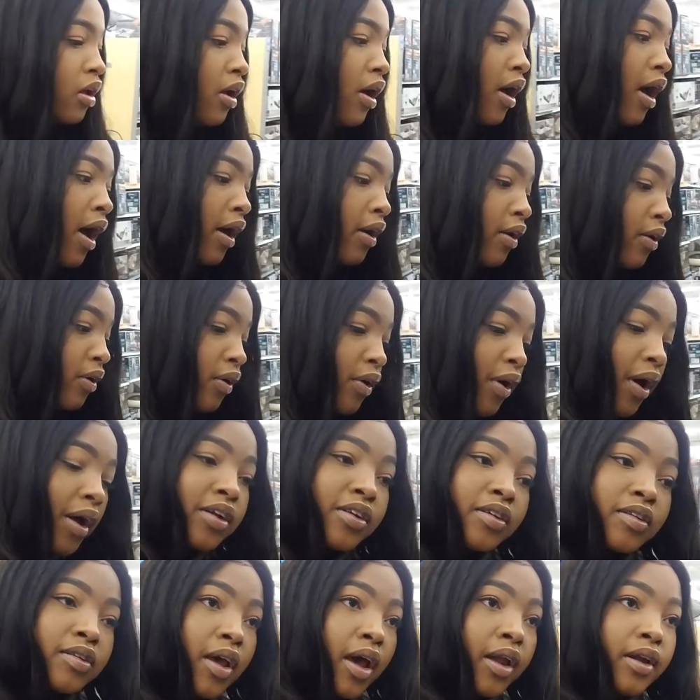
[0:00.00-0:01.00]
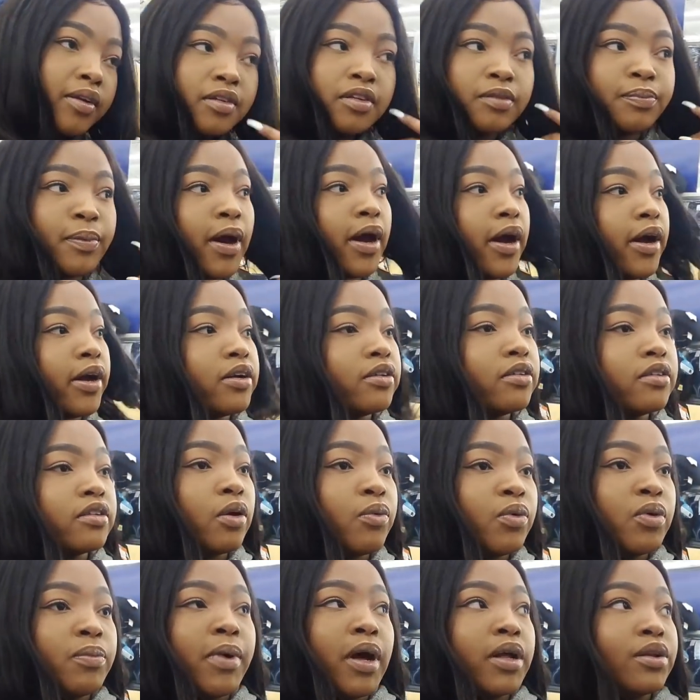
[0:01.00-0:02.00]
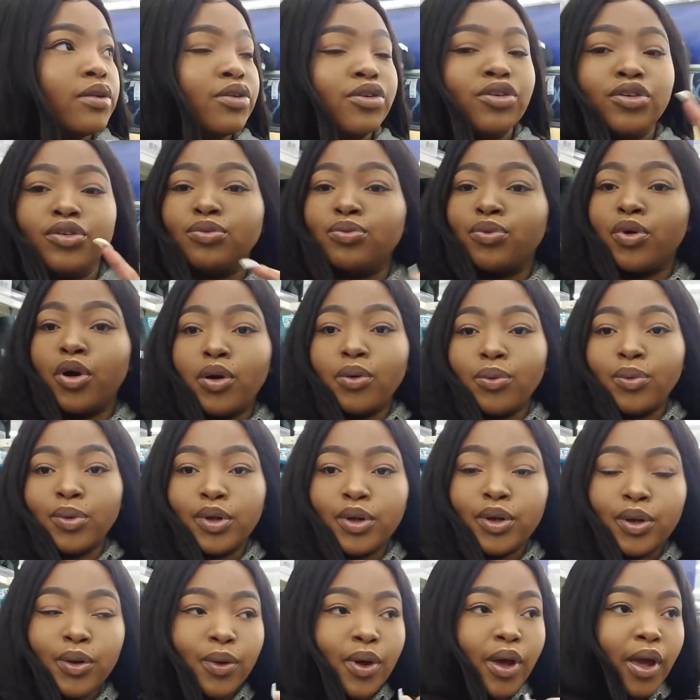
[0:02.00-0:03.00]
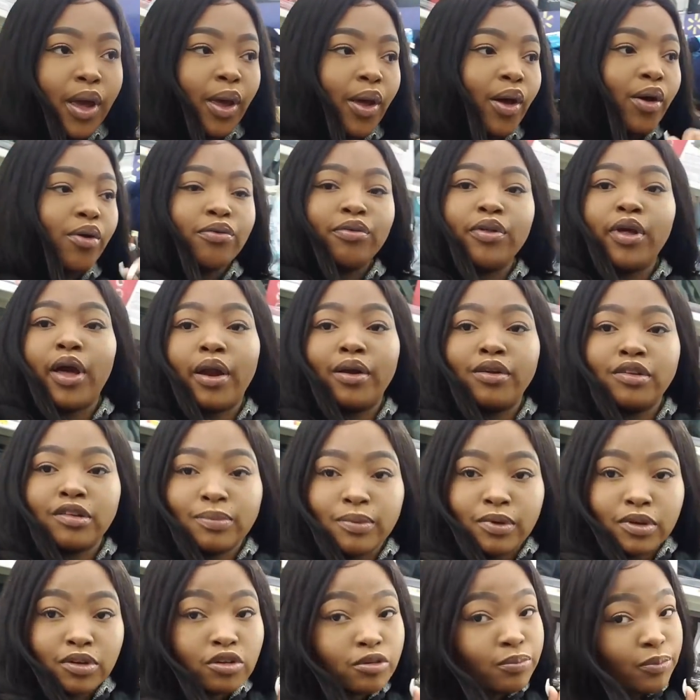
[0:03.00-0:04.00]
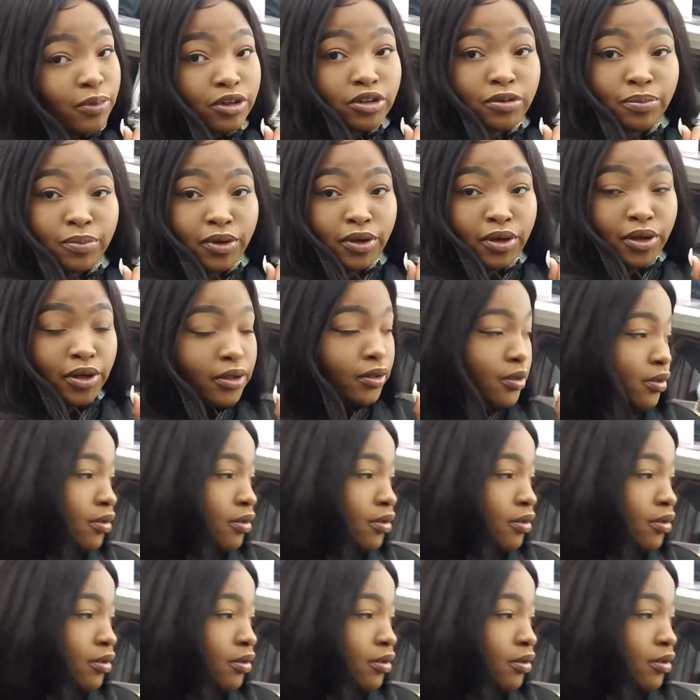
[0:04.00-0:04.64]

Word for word: I don't know, I just got inspired, so we about to just roll with it, okay? Hopefully I don't spend too much money.